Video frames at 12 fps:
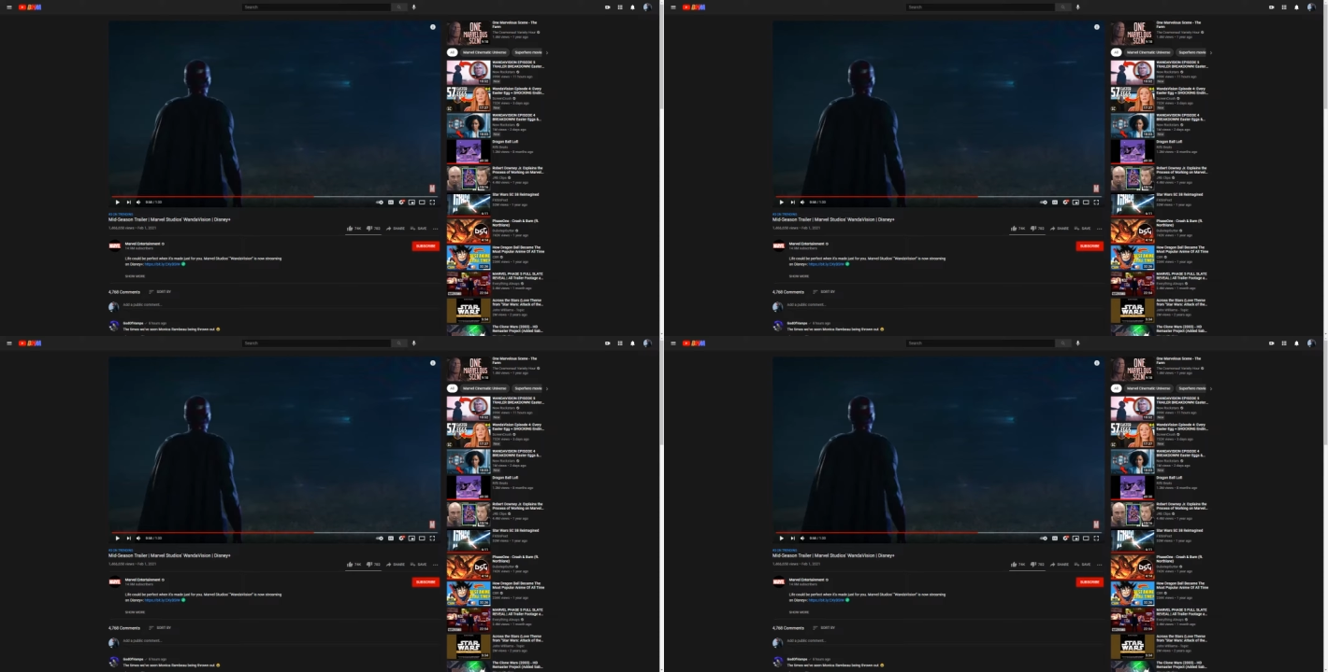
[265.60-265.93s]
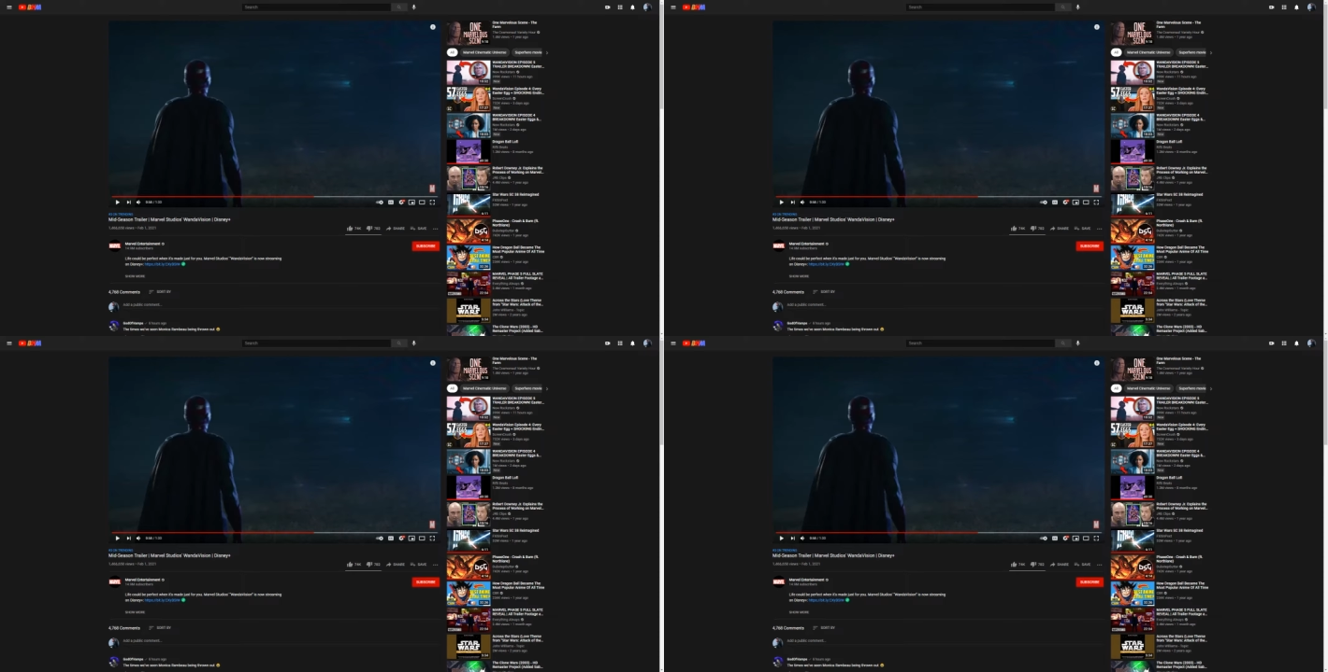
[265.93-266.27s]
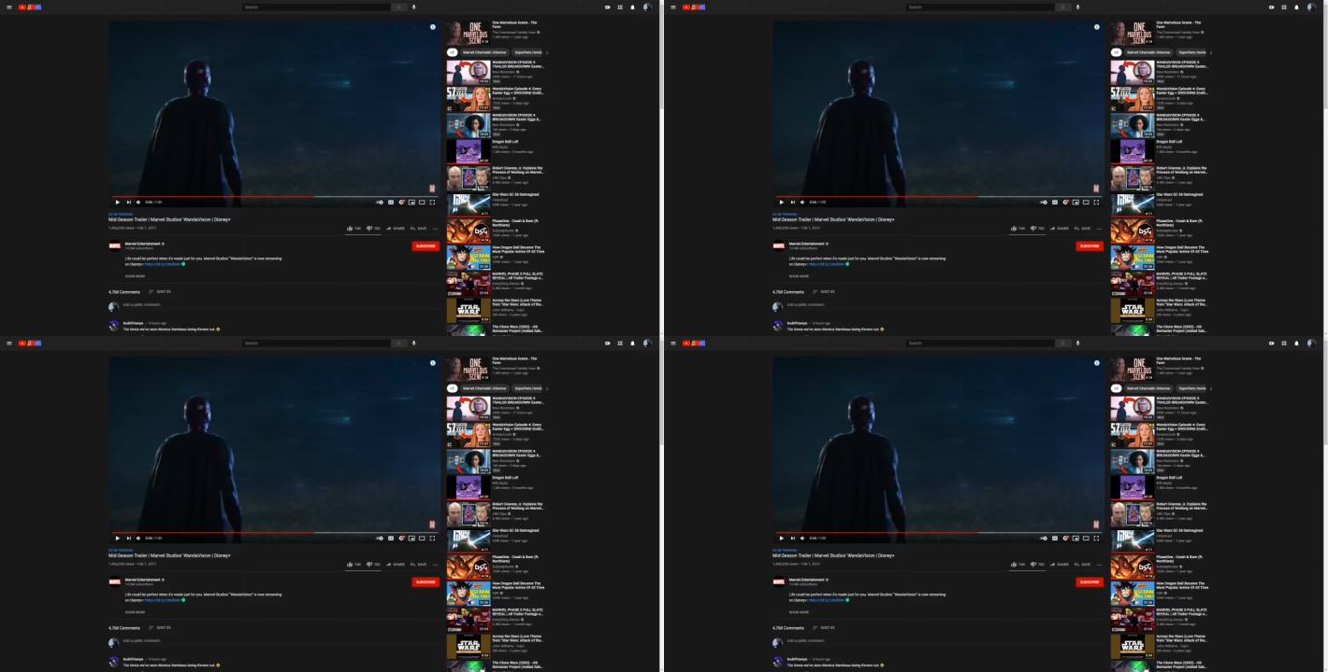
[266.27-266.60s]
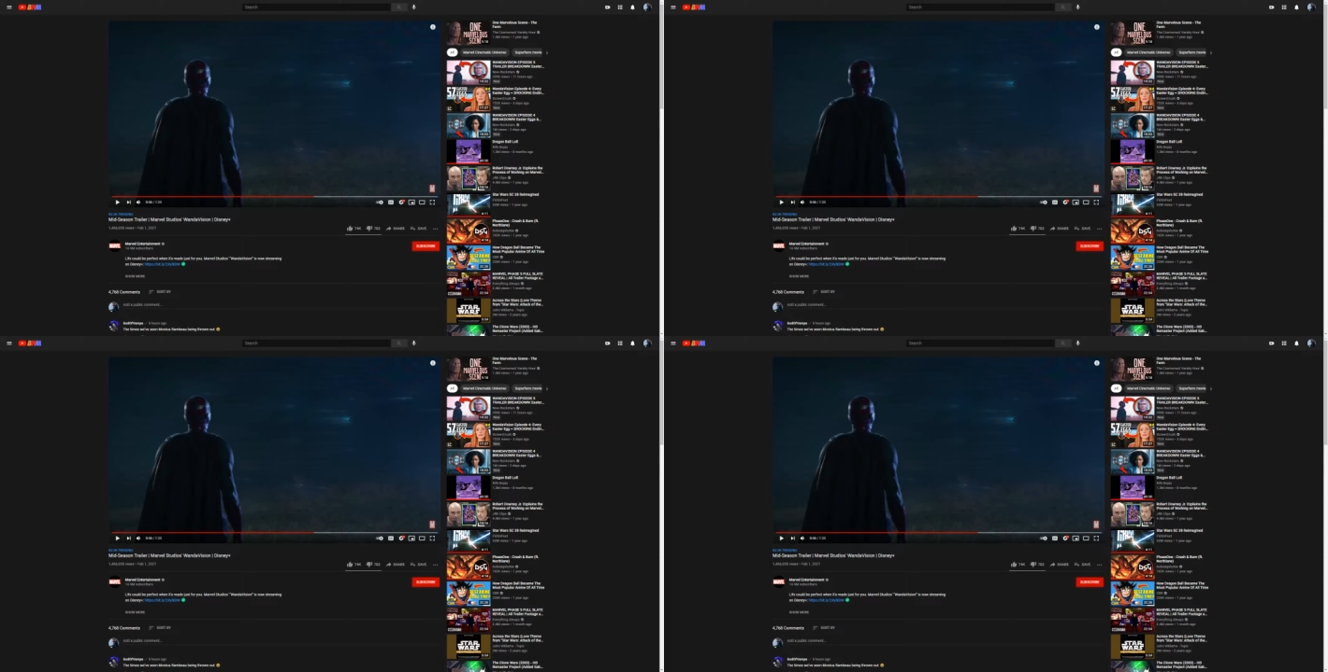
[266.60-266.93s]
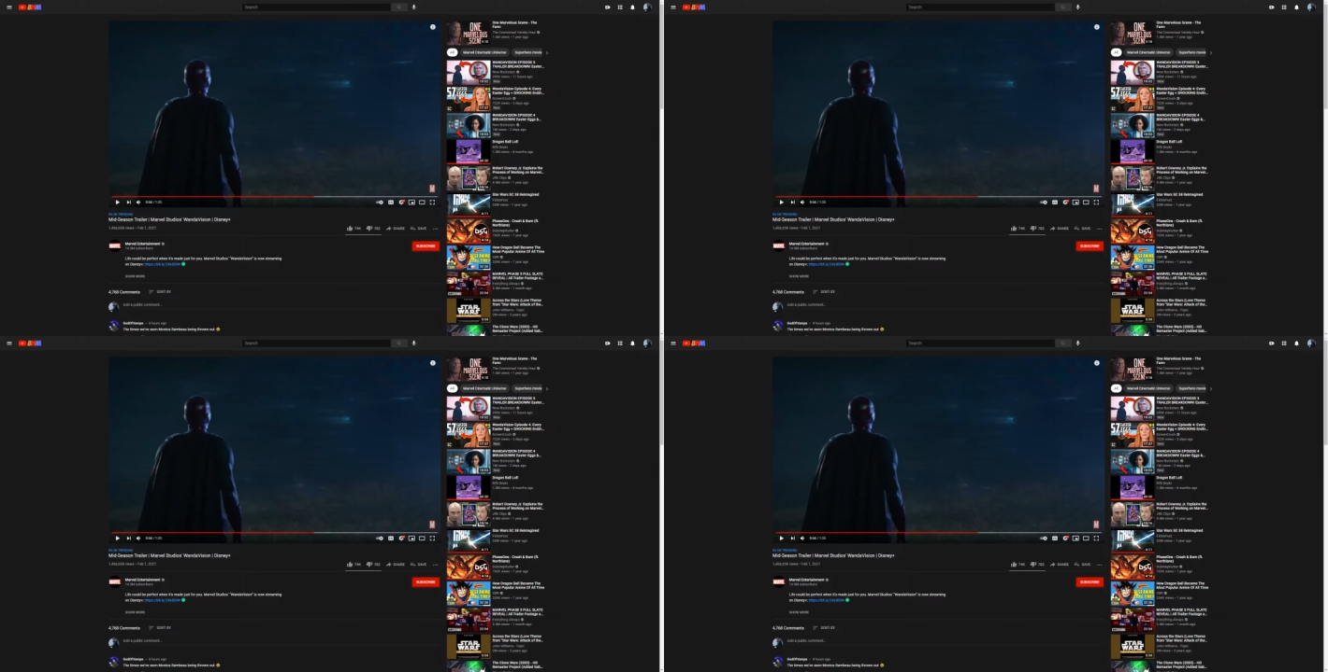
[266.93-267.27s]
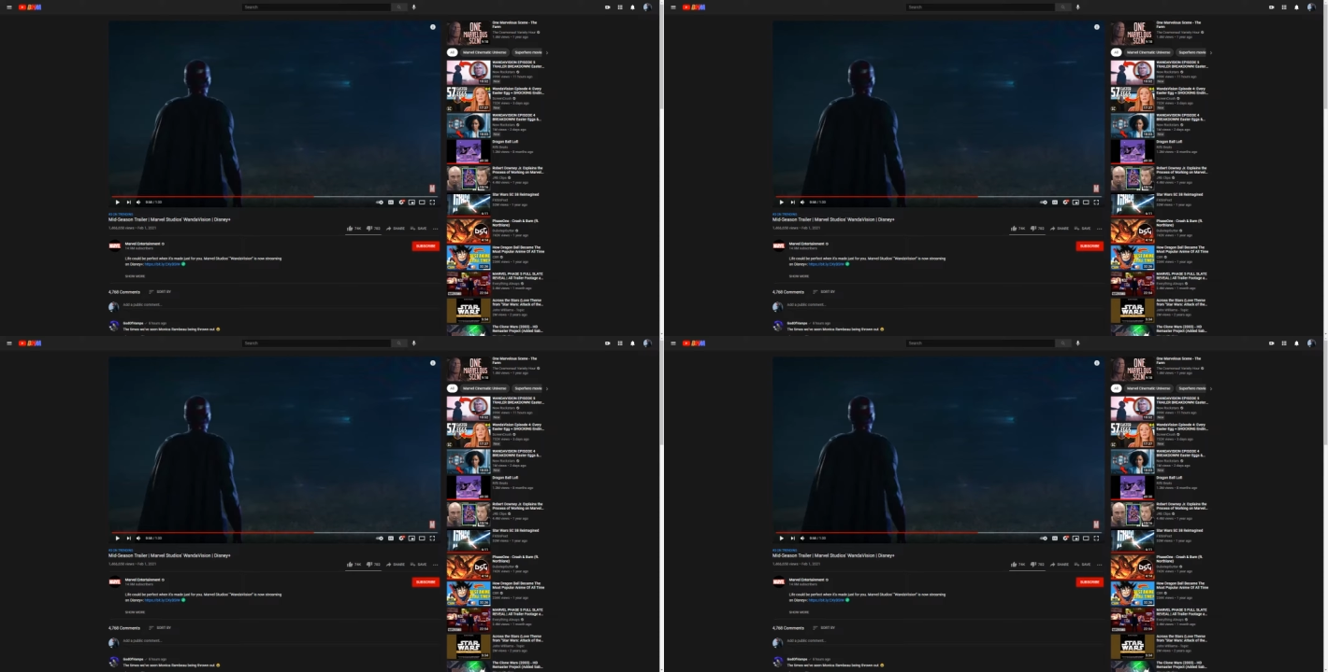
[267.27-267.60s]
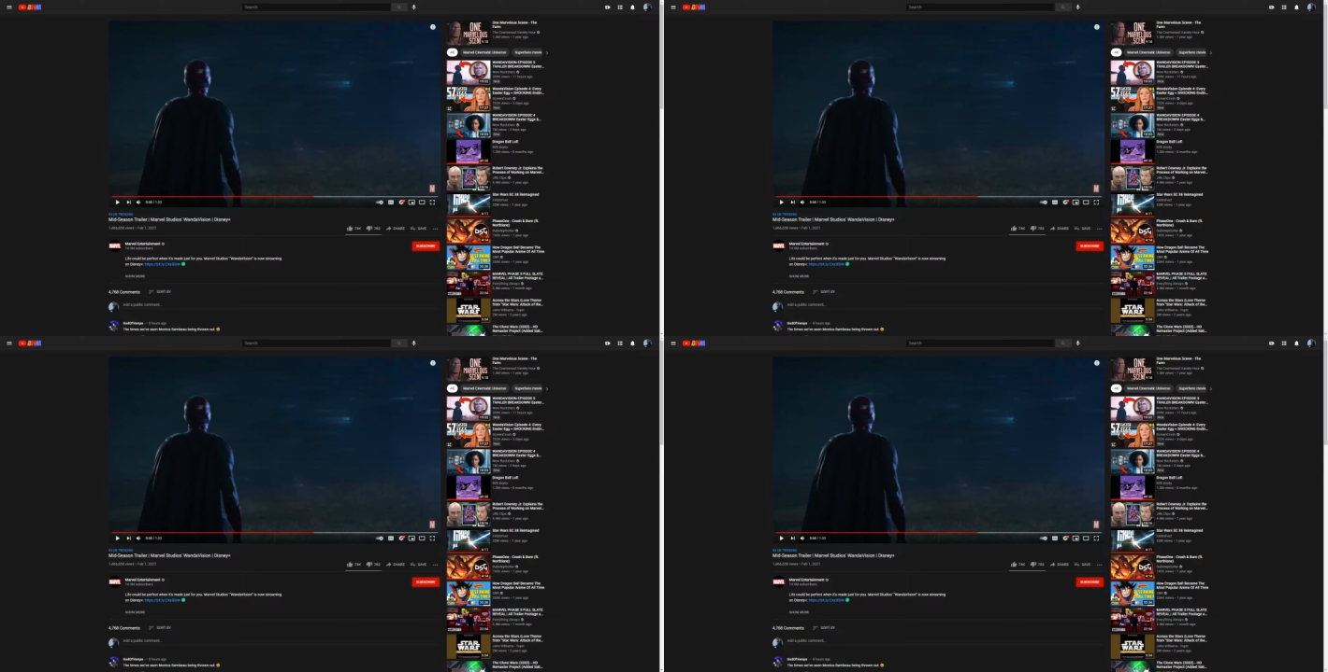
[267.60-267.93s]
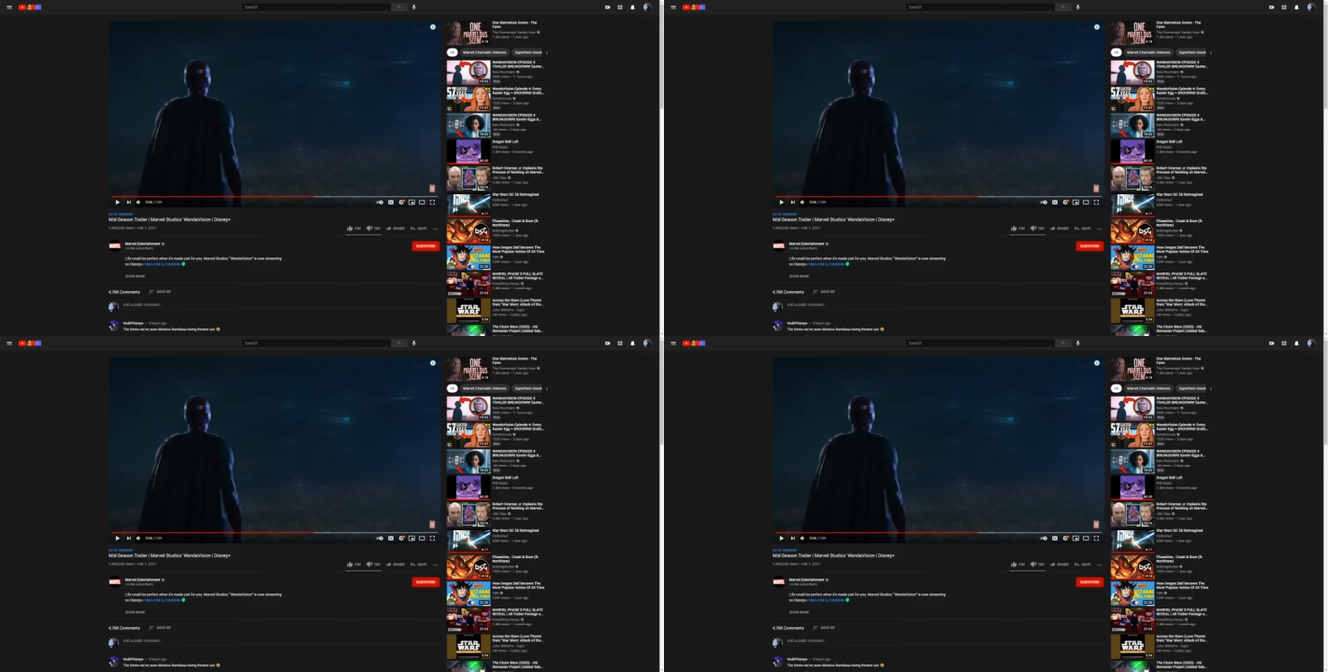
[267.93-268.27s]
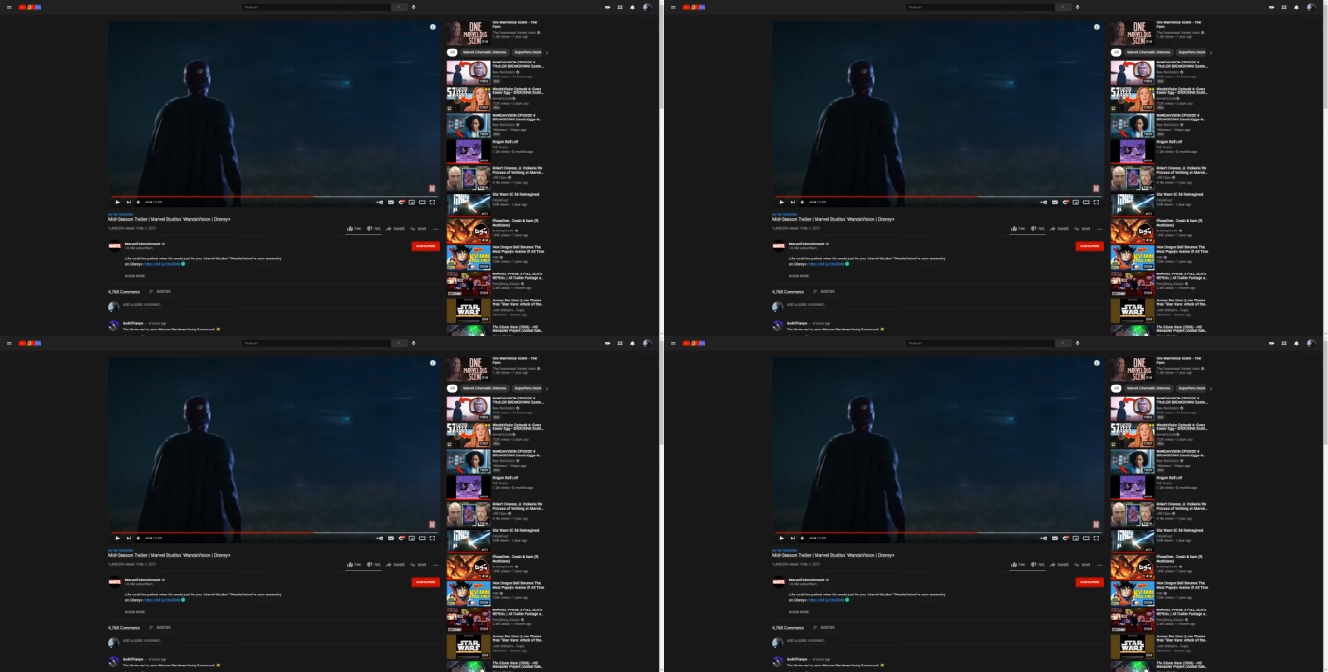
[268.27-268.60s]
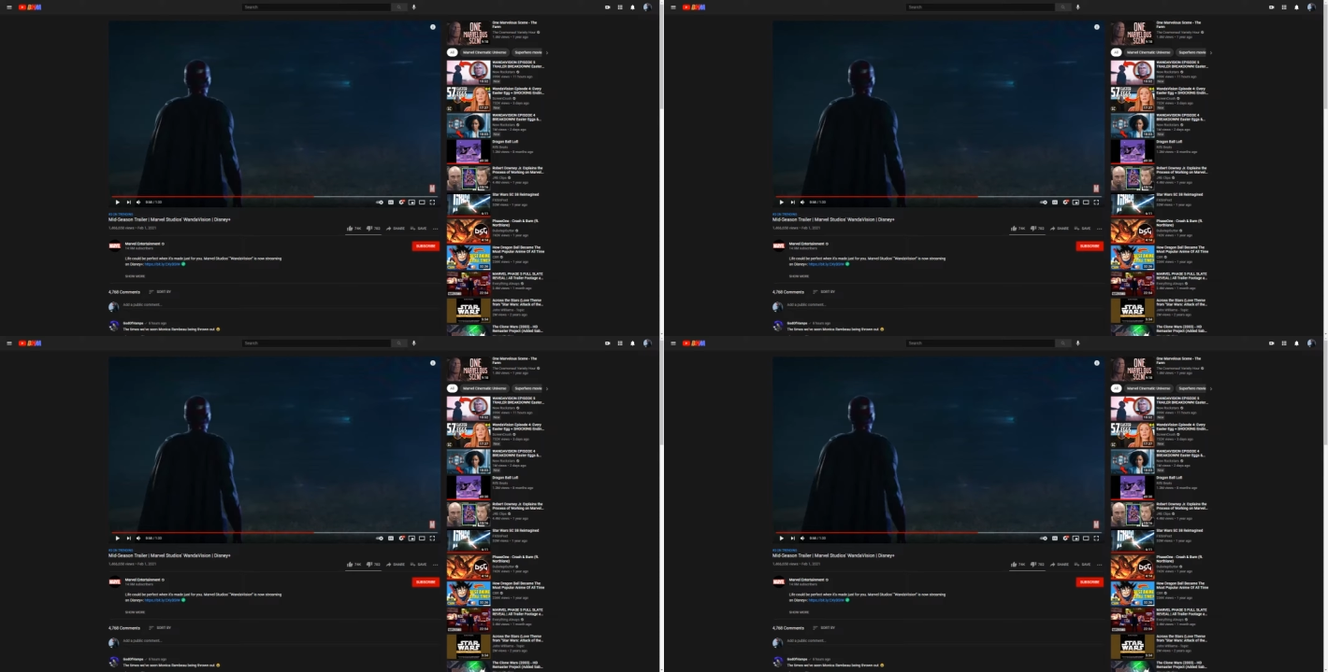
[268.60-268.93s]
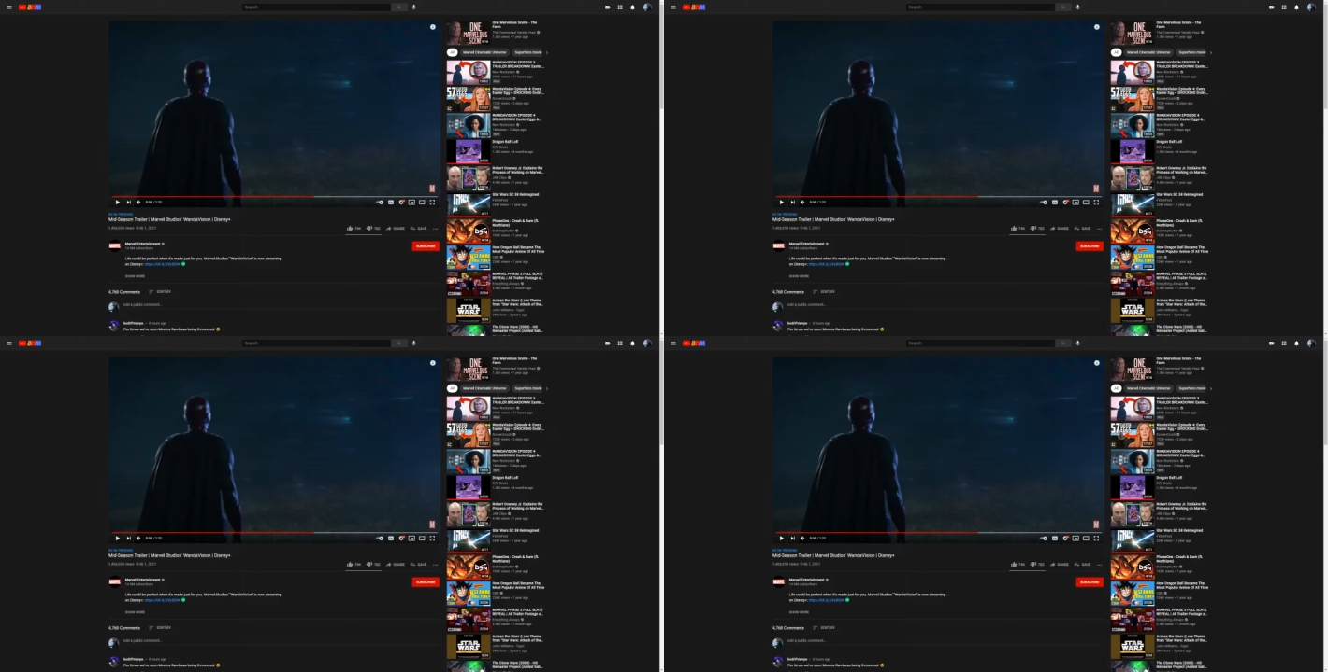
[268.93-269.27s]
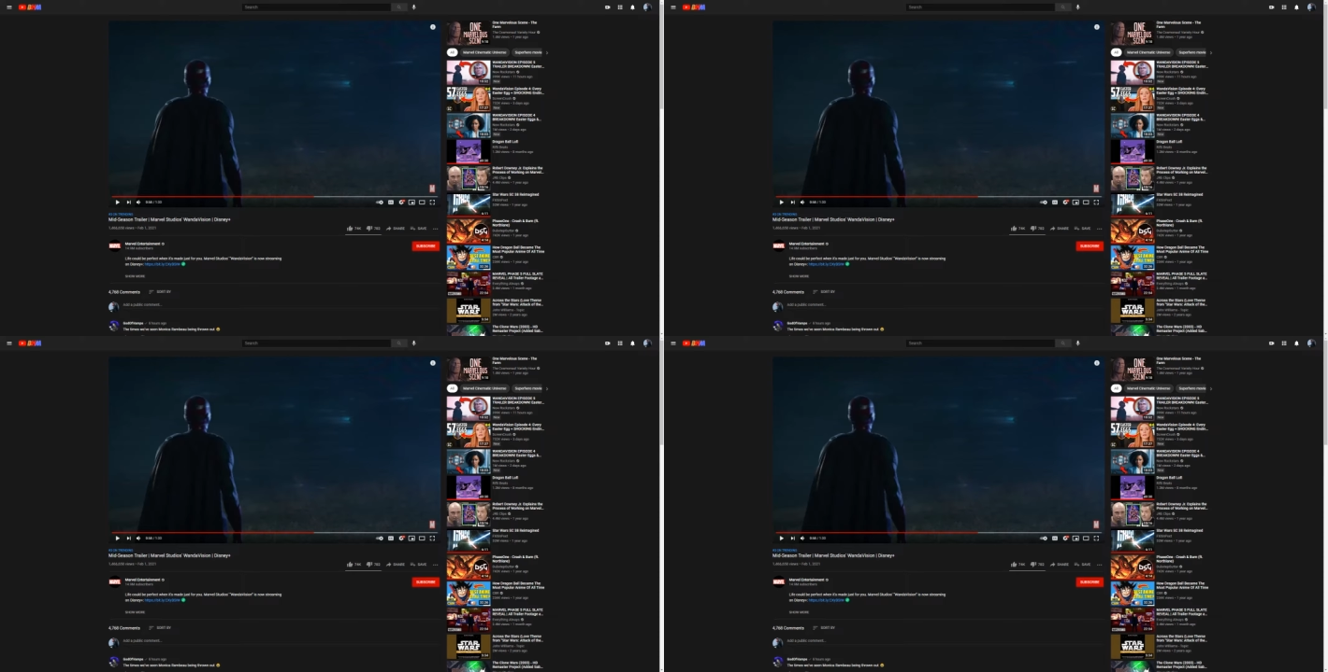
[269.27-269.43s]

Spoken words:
(no speaker visible)